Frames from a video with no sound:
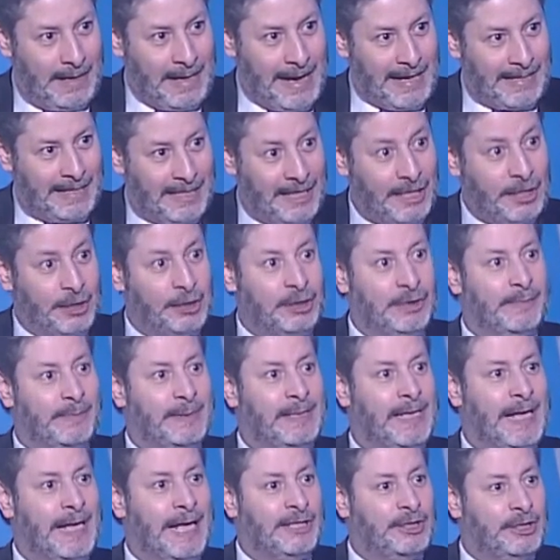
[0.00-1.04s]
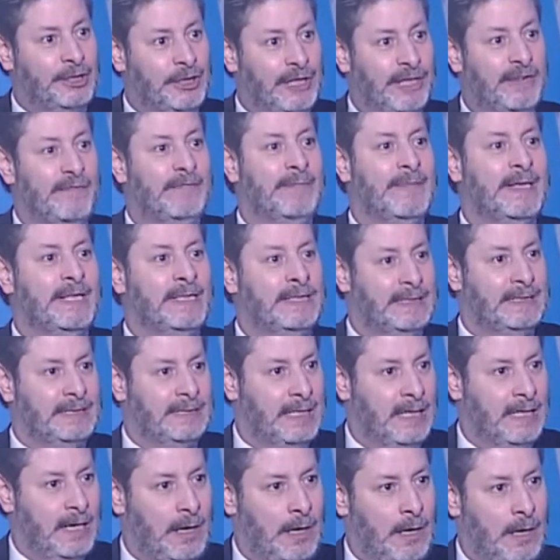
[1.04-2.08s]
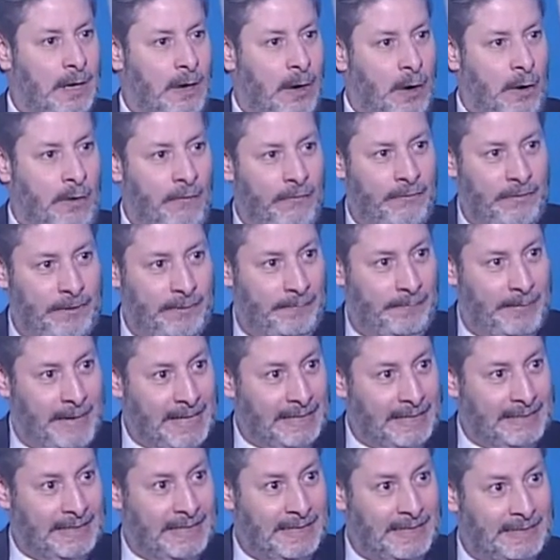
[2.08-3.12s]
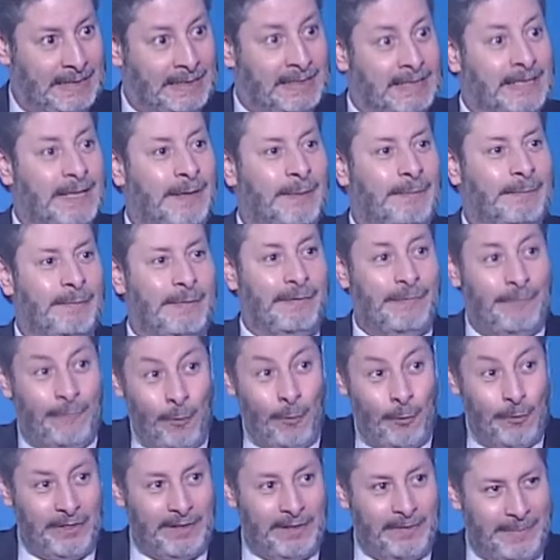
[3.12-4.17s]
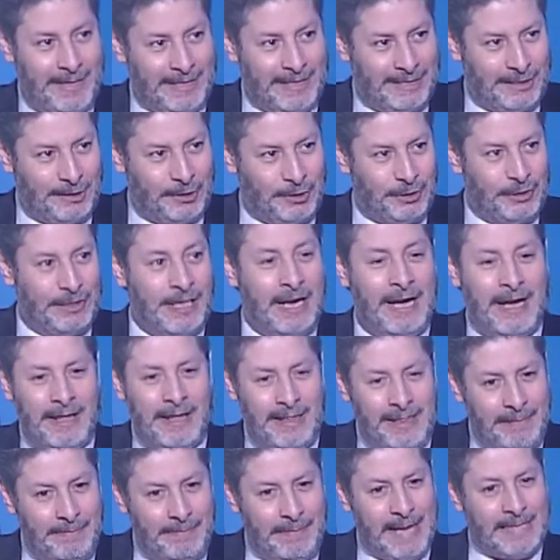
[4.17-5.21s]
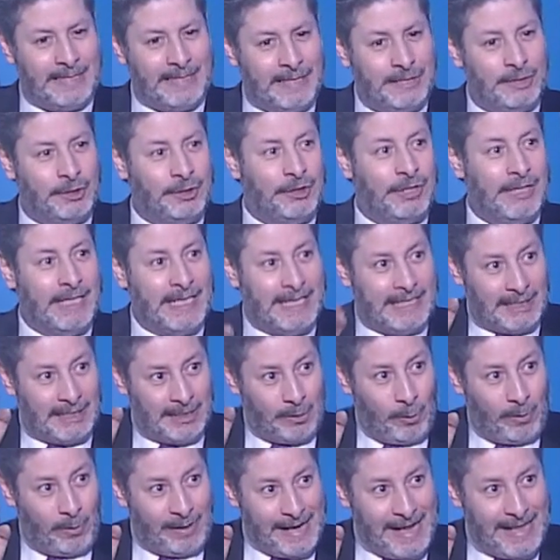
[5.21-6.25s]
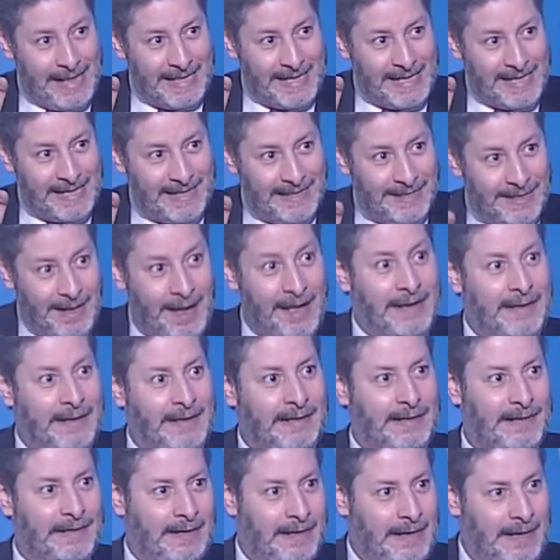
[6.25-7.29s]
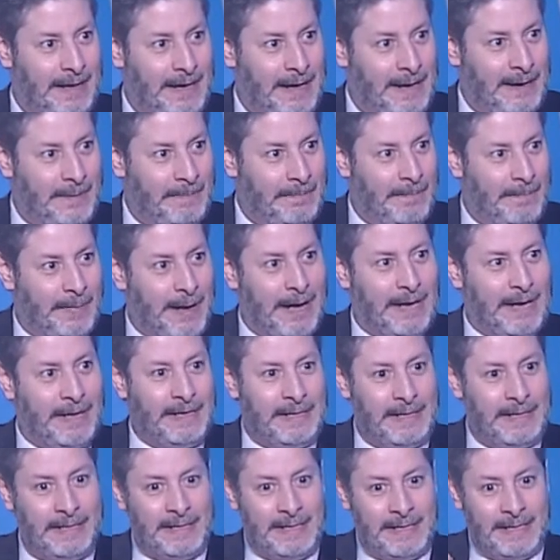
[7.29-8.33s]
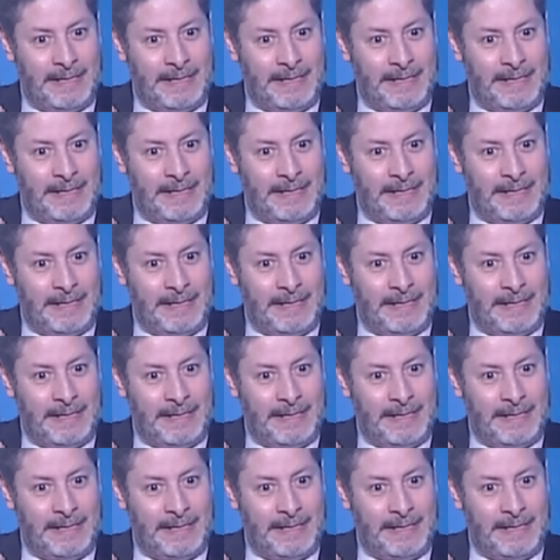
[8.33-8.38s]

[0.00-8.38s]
a tangible achievements of the president before the message. The message is already done by